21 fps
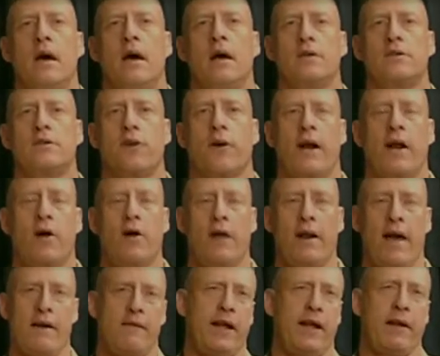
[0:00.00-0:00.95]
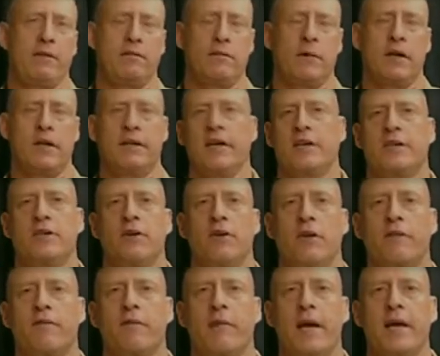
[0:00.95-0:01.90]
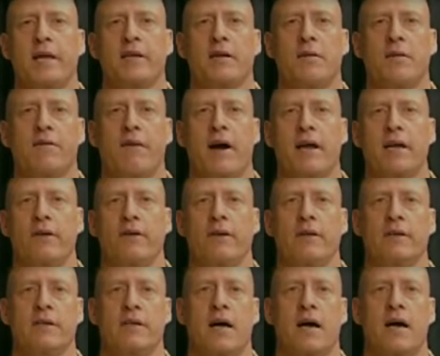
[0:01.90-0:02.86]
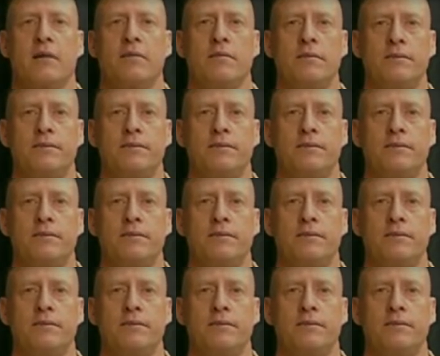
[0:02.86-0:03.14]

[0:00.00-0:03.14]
So I don't have any additional information to provide you at this time.